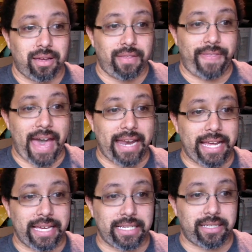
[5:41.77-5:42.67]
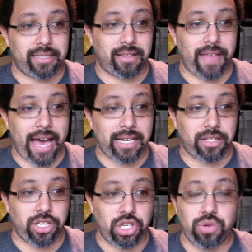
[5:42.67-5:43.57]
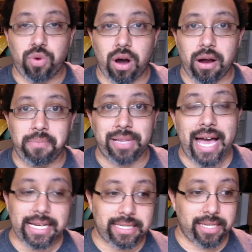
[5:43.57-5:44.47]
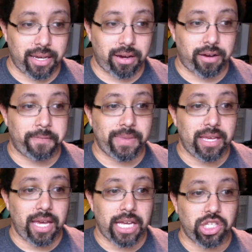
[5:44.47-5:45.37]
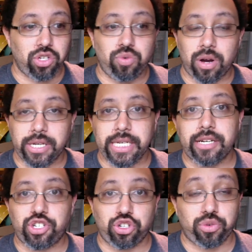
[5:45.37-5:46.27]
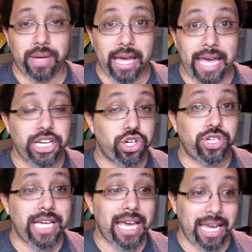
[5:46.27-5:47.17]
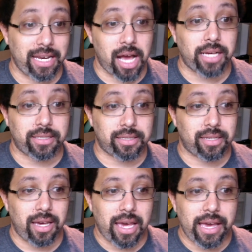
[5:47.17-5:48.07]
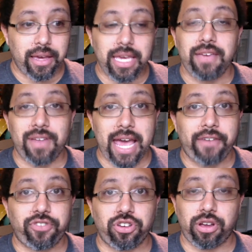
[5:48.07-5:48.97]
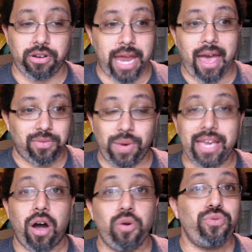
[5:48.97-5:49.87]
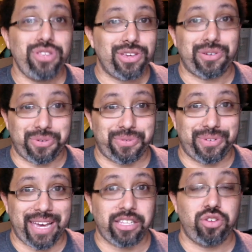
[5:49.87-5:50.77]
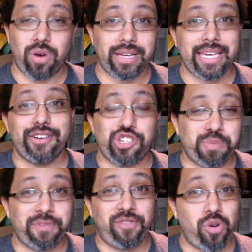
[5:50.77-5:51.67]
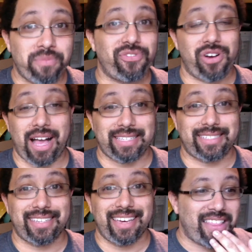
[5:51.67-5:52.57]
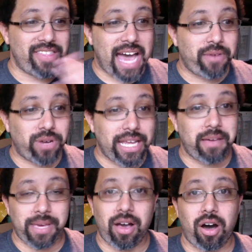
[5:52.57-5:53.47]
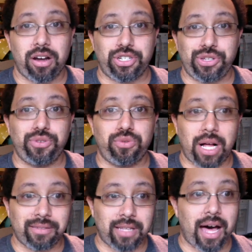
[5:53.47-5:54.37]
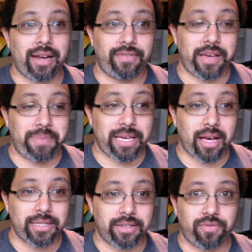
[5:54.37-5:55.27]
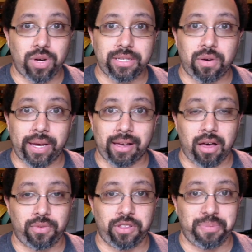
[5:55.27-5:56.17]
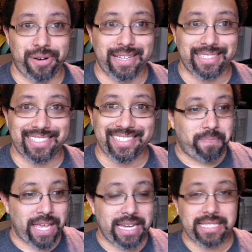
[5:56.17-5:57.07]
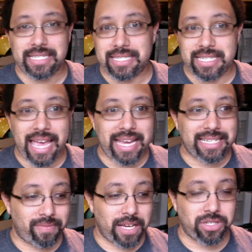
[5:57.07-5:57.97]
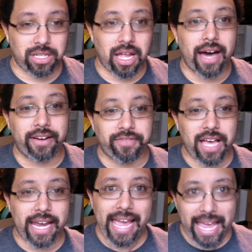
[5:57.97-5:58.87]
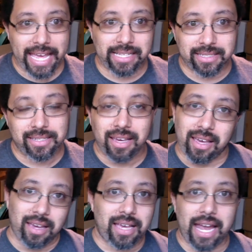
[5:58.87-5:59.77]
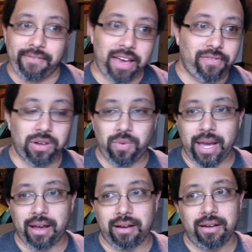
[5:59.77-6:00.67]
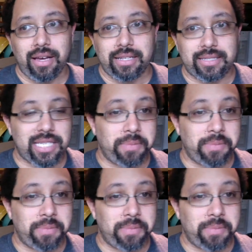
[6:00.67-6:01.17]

that is that you are a black singer and you are here to entertain us even after you're dead. We own you and you are here to perform for us. That one hit me hard too, a lot of it because of what's going on with Prince and his estate. There's a lot of kind of hands kind of everywhere. Some